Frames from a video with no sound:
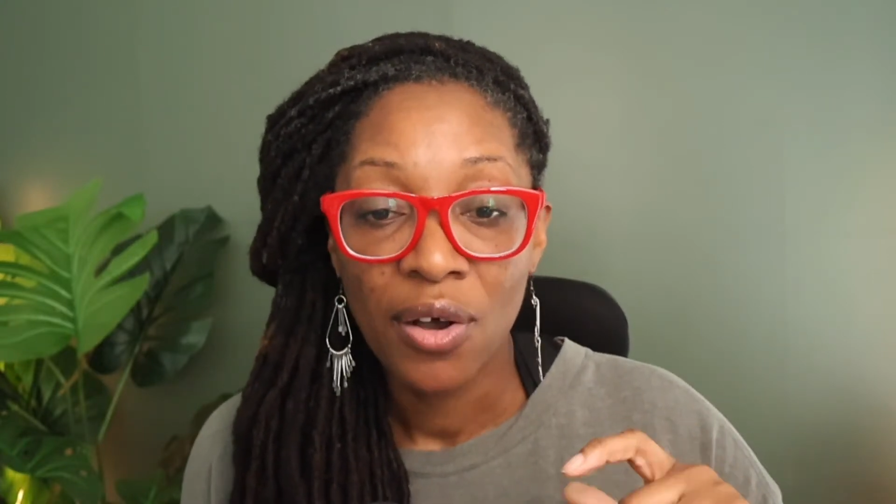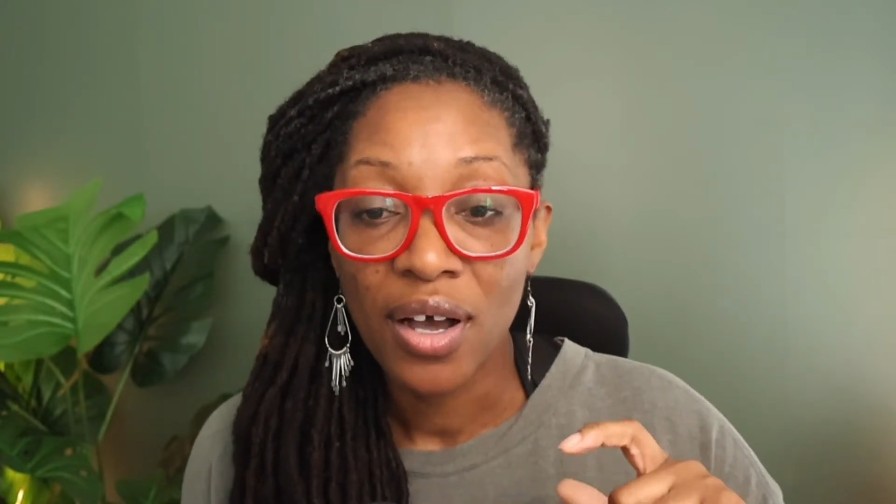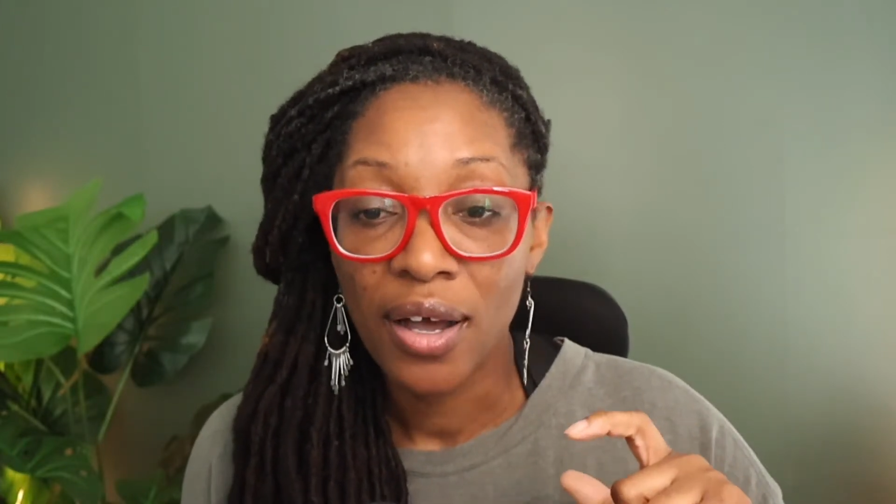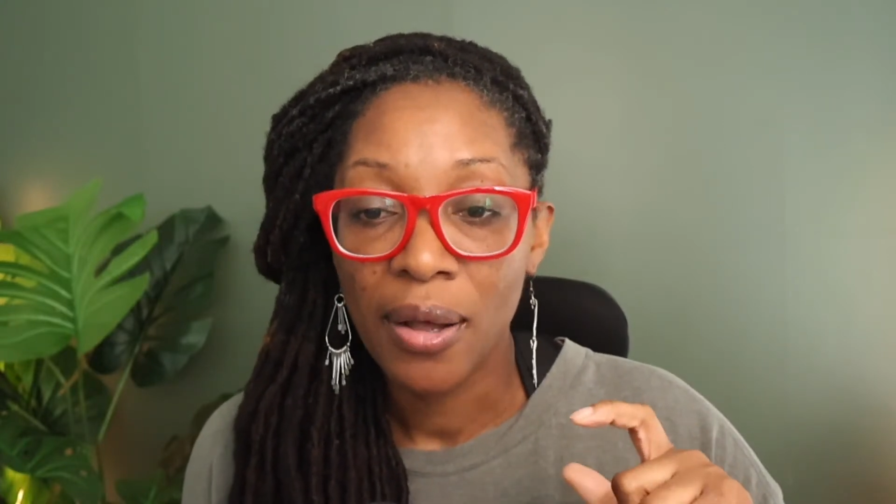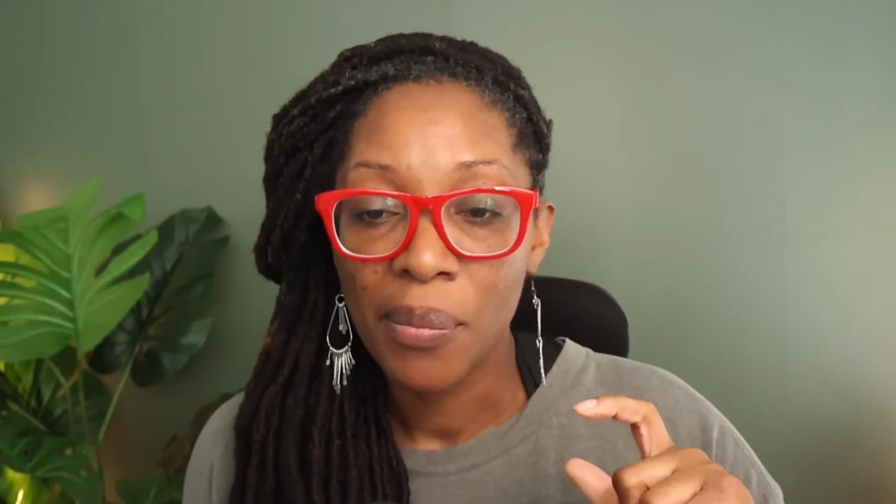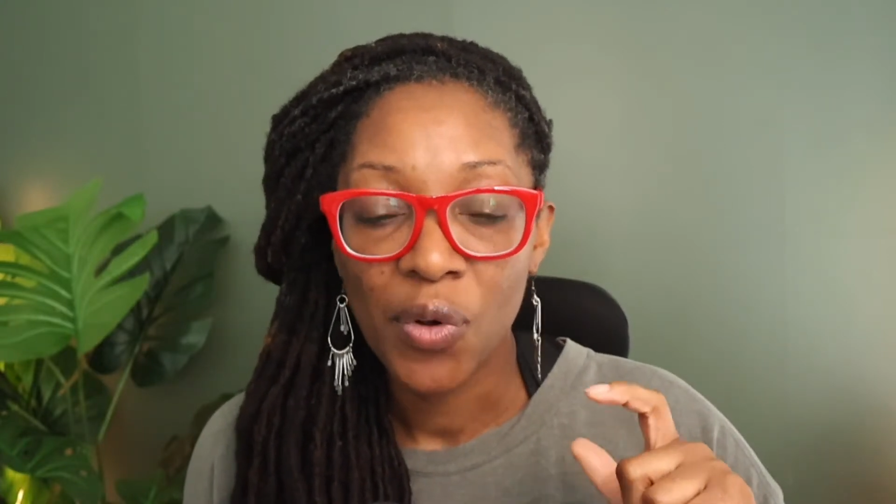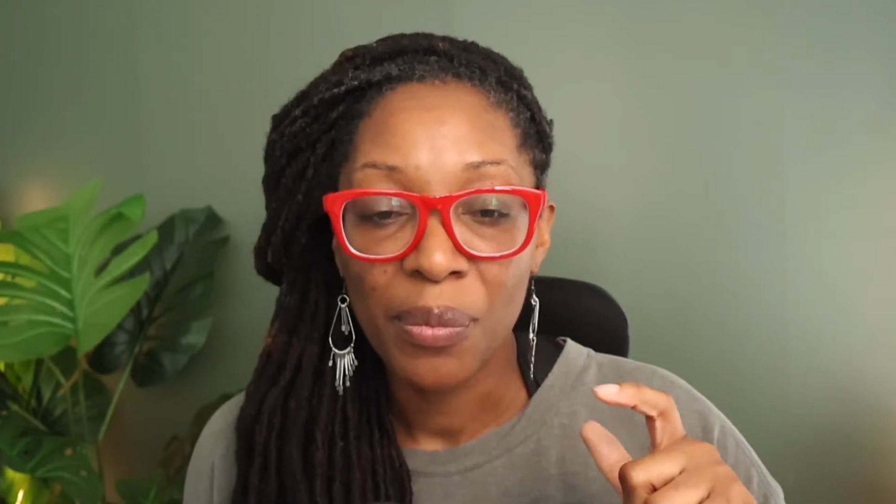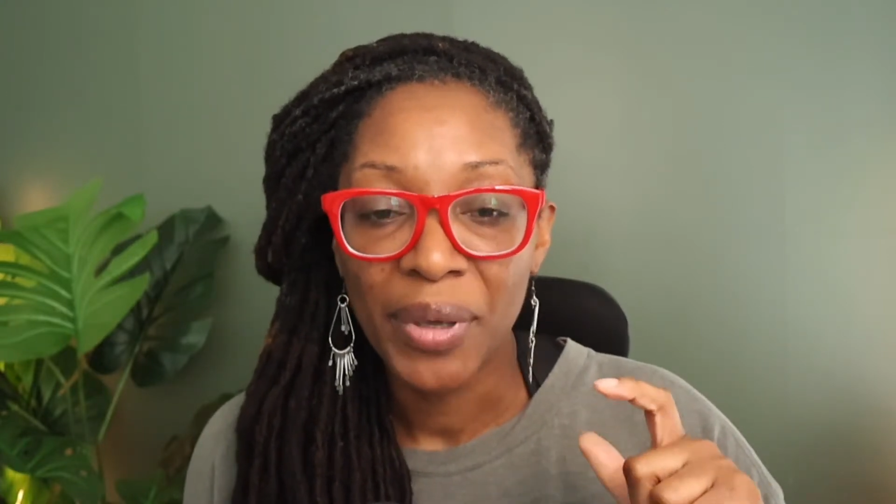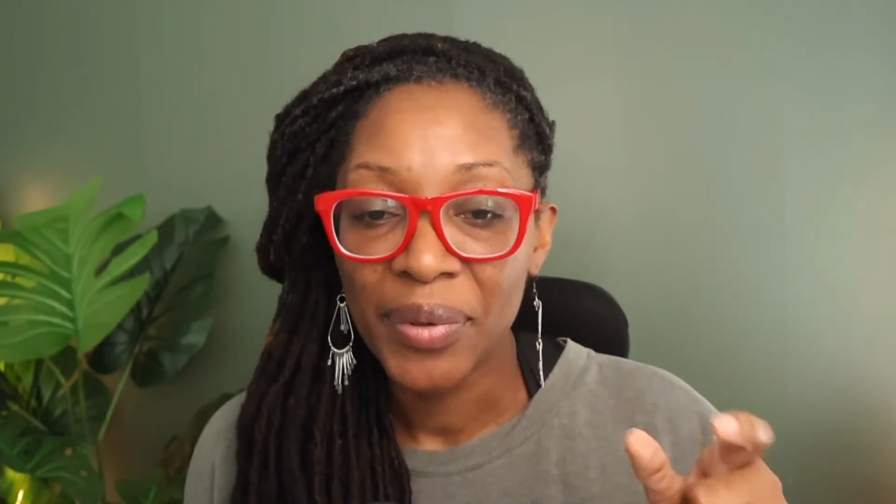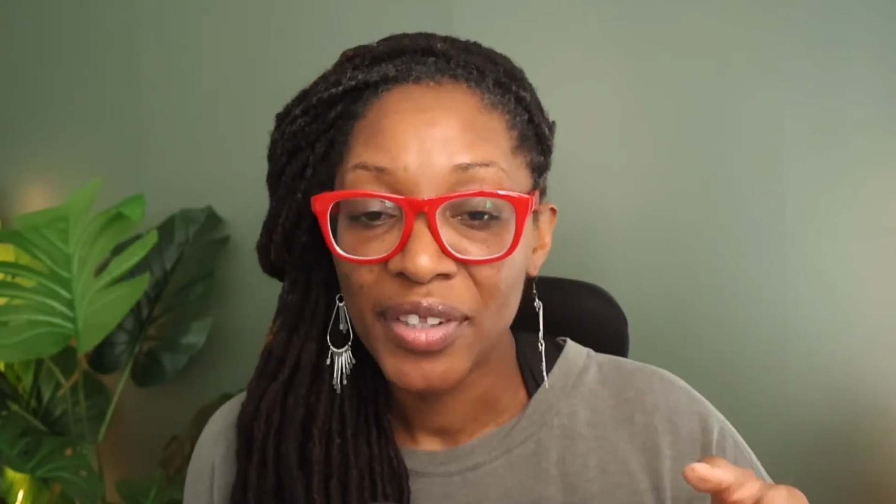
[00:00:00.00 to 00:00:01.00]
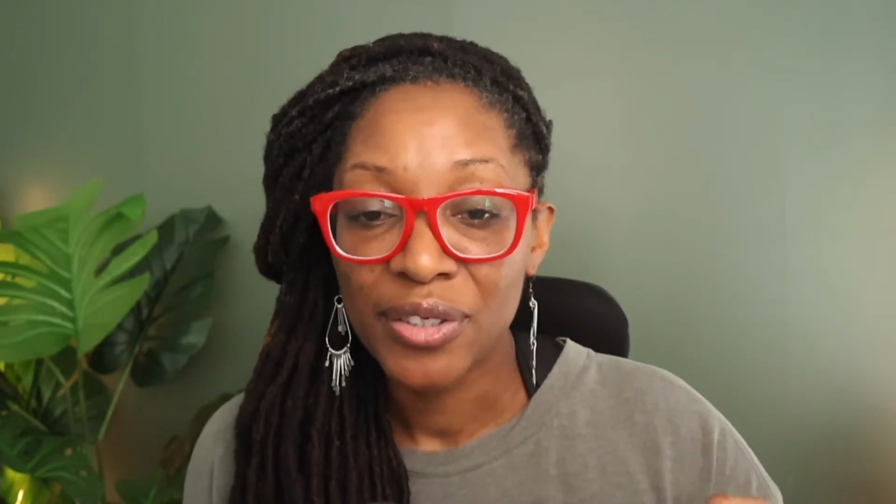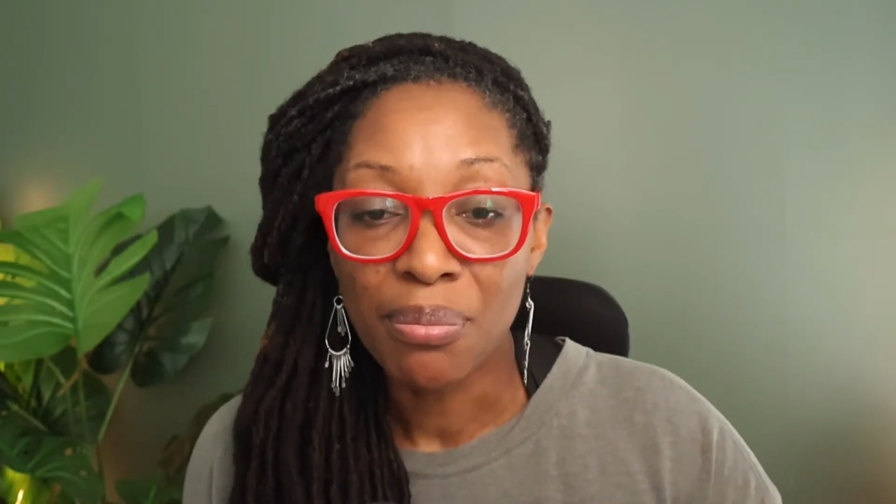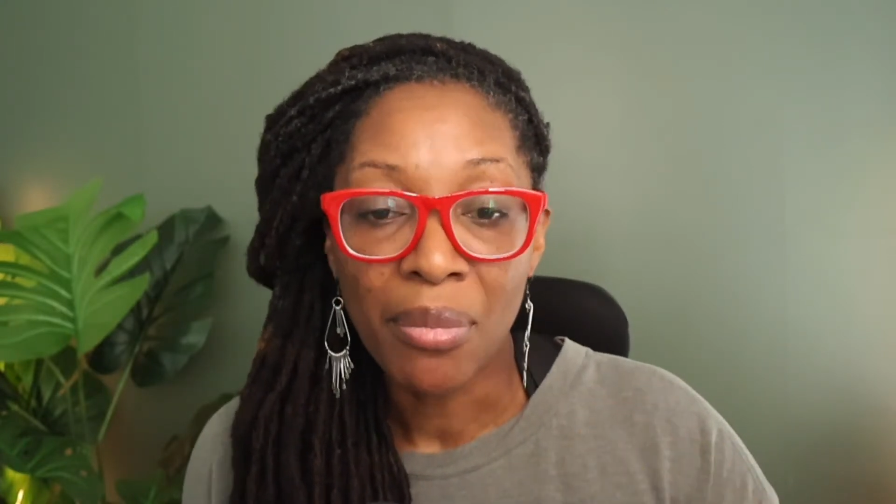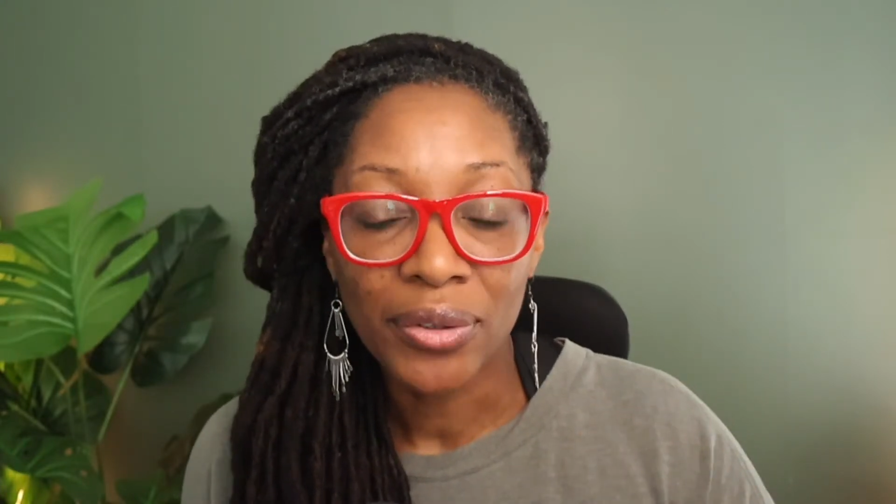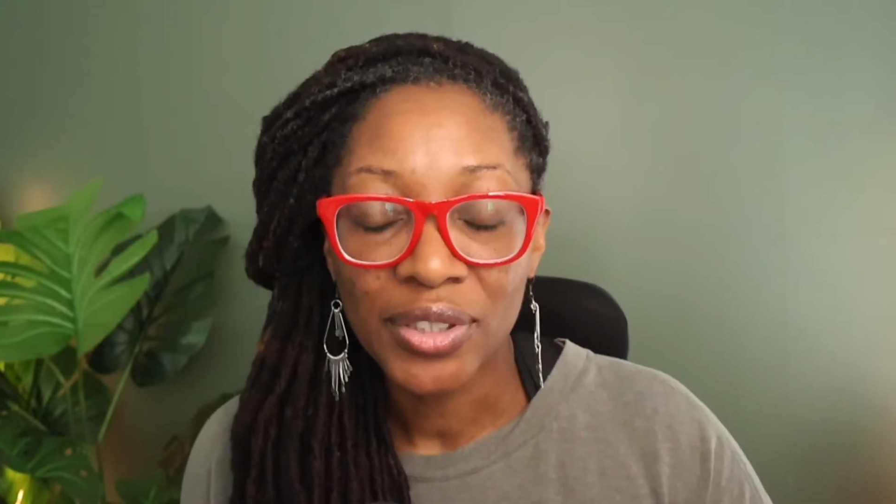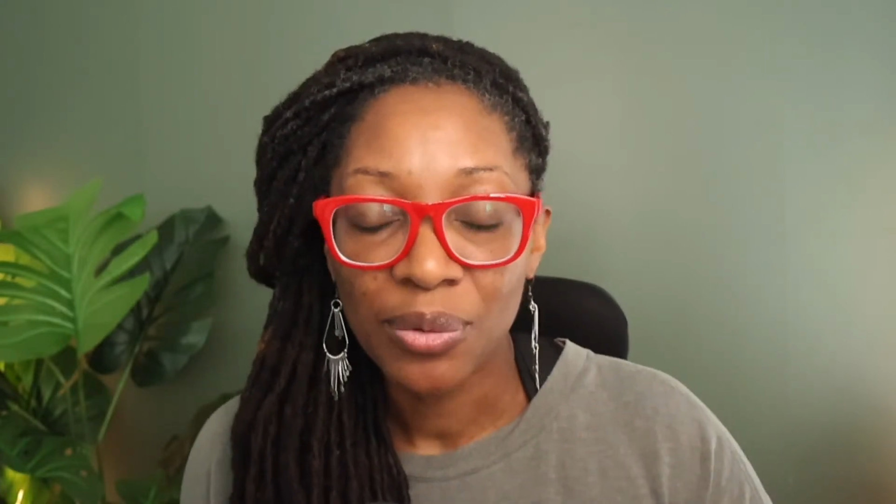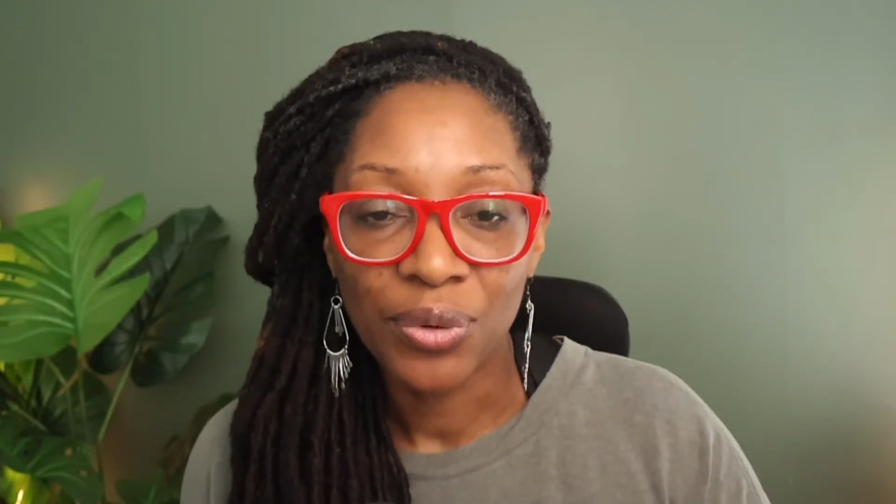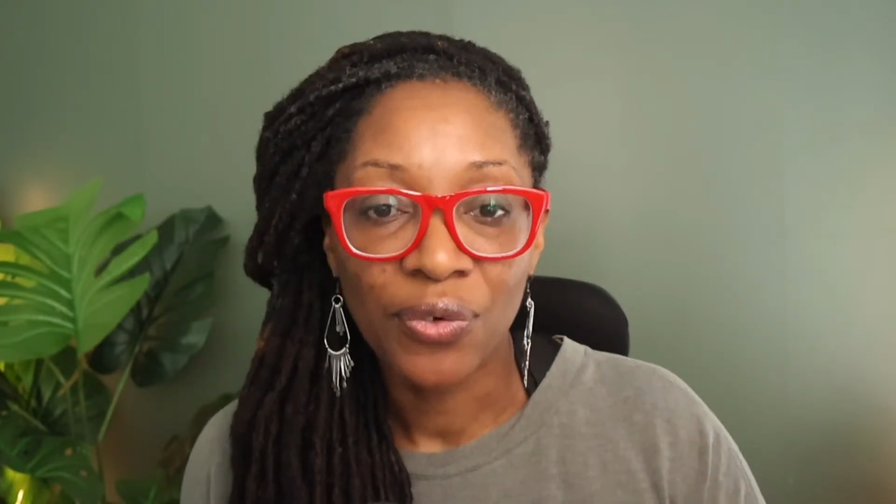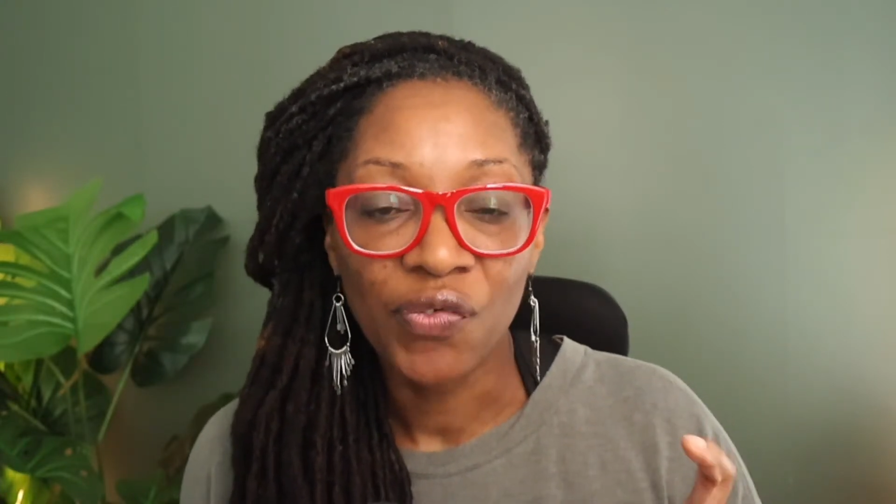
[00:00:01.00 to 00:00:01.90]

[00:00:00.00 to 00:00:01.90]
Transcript: Or maybe there's multiple